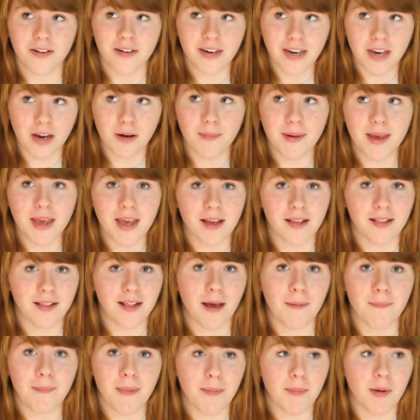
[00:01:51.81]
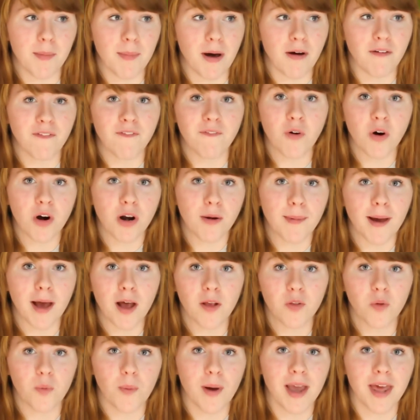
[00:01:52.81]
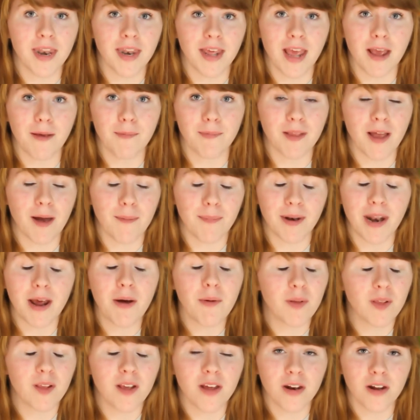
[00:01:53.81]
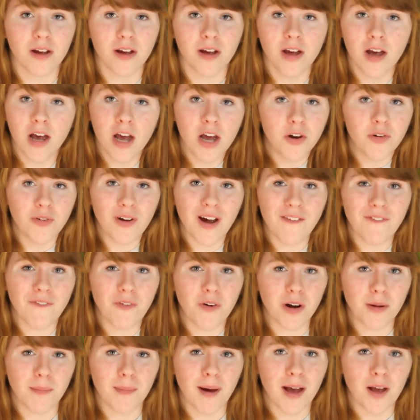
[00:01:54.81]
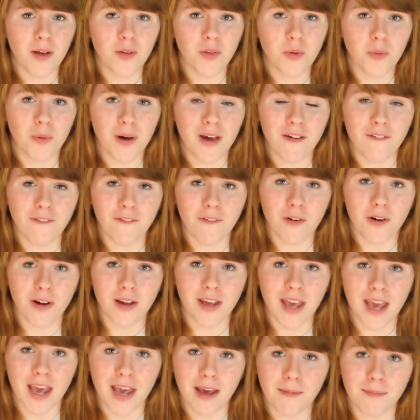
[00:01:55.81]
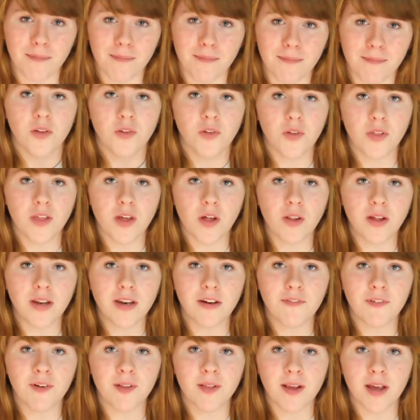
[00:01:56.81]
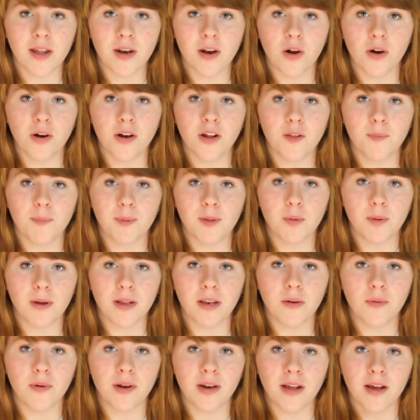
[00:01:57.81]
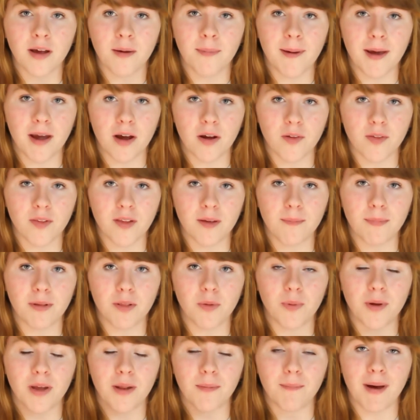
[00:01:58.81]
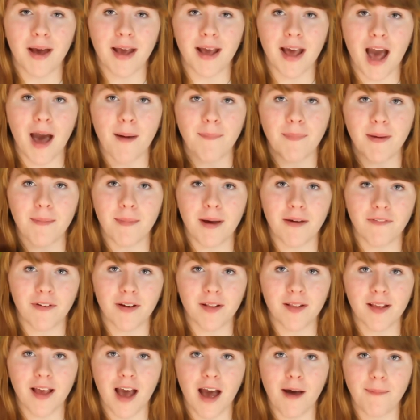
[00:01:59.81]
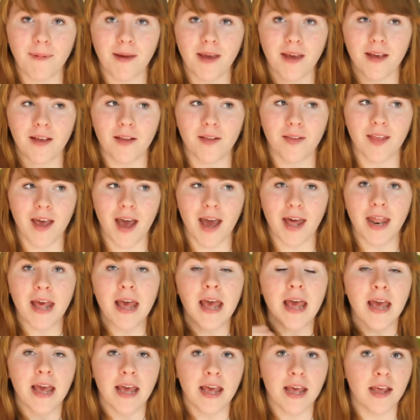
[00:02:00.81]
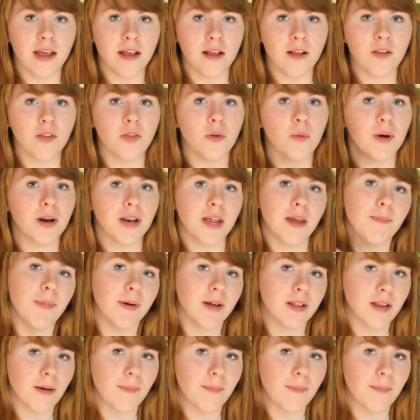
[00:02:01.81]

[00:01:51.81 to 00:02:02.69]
near me except maybe about 40 miles away at a GameStop, and I wasn't gonna drive 40 miles away for a game. So the only difference I noticed between doing a comparison between my copy and my friend's copy is that the one he picked